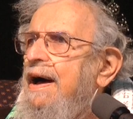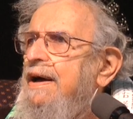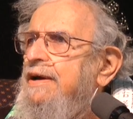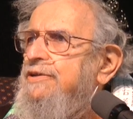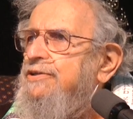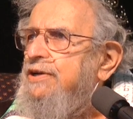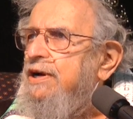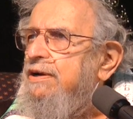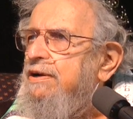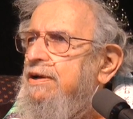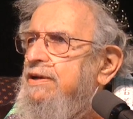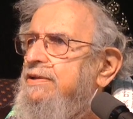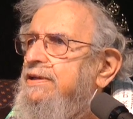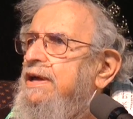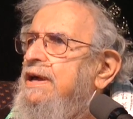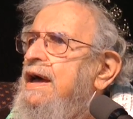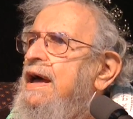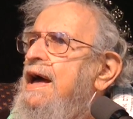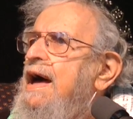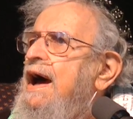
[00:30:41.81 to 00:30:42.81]
Hi,
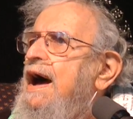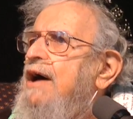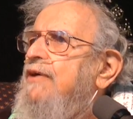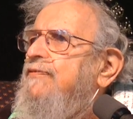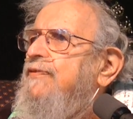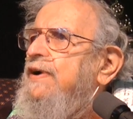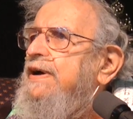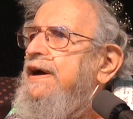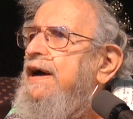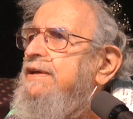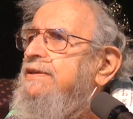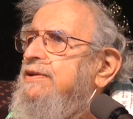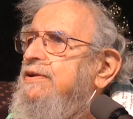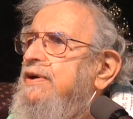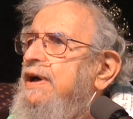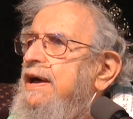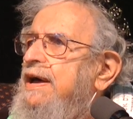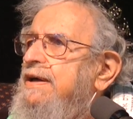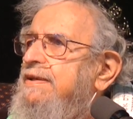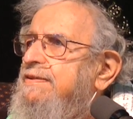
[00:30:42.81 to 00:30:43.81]
Charlotte. I forgot
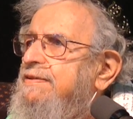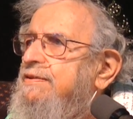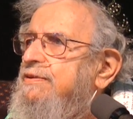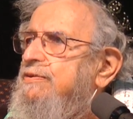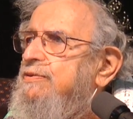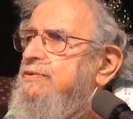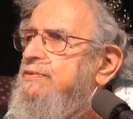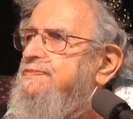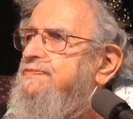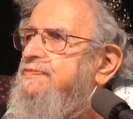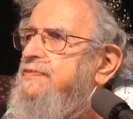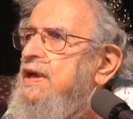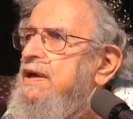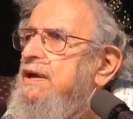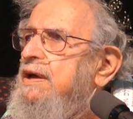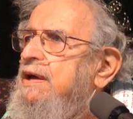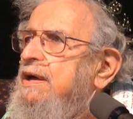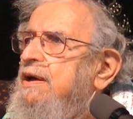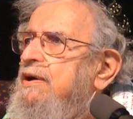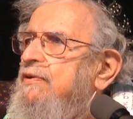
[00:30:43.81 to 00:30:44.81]
to ask you
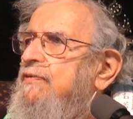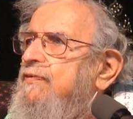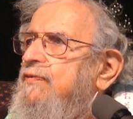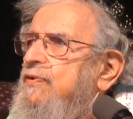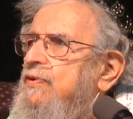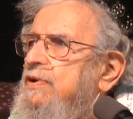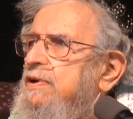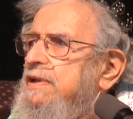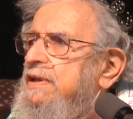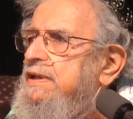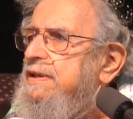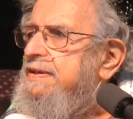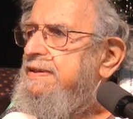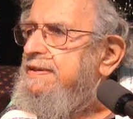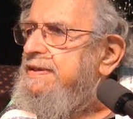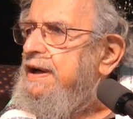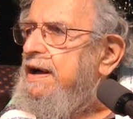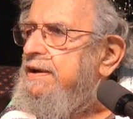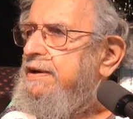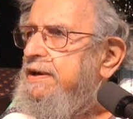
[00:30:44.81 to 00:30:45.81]
for a little
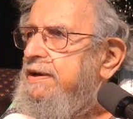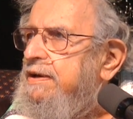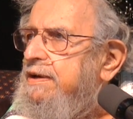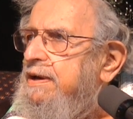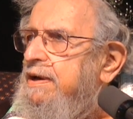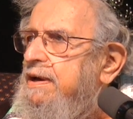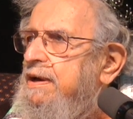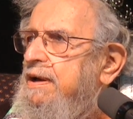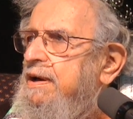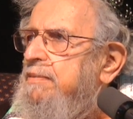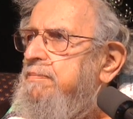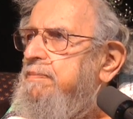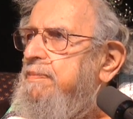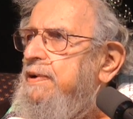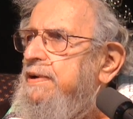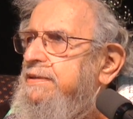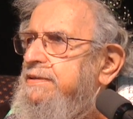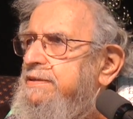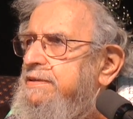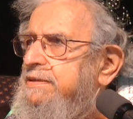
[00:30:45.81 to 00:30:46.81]
sake,
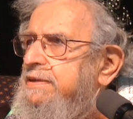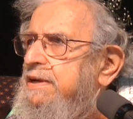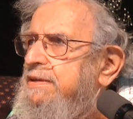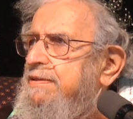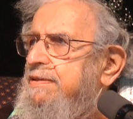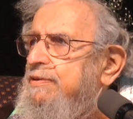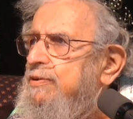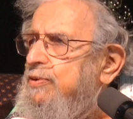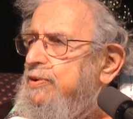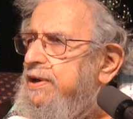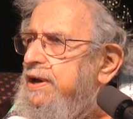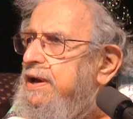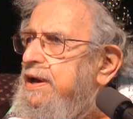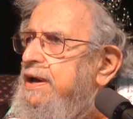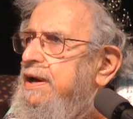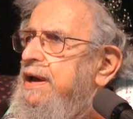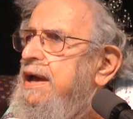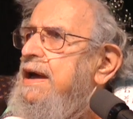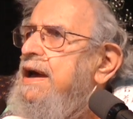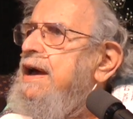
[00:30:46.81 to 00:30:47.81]
but it's
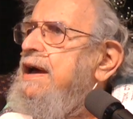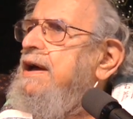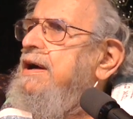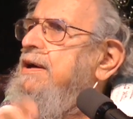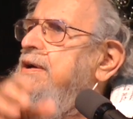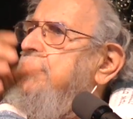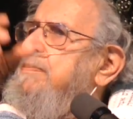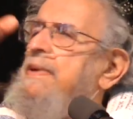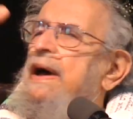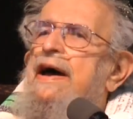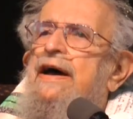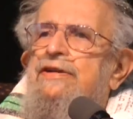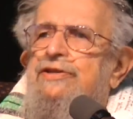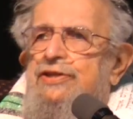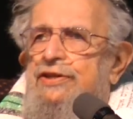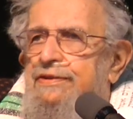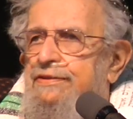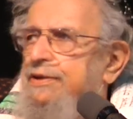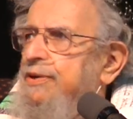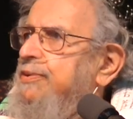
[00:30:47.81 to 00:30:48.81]
okay.
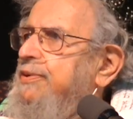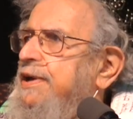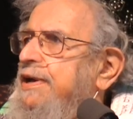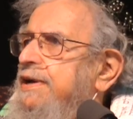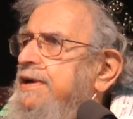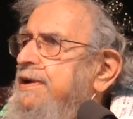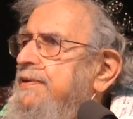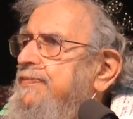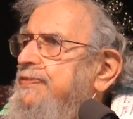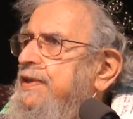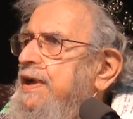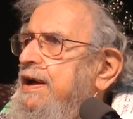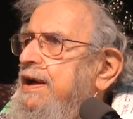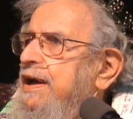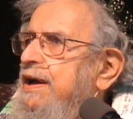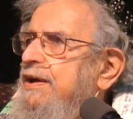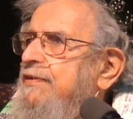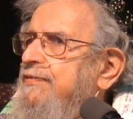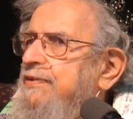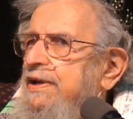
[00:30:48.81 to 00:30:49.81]
Imagine, okay?
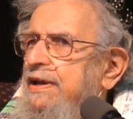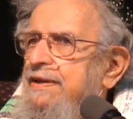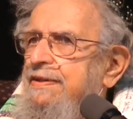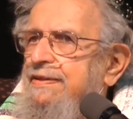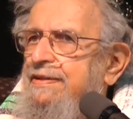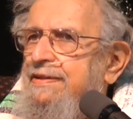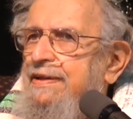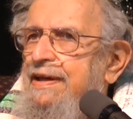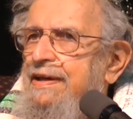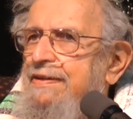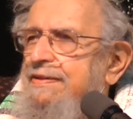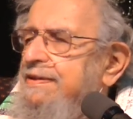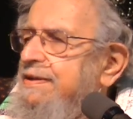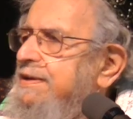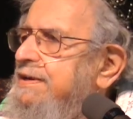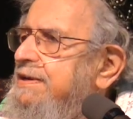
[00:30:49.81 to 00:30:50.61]
I have a nice glass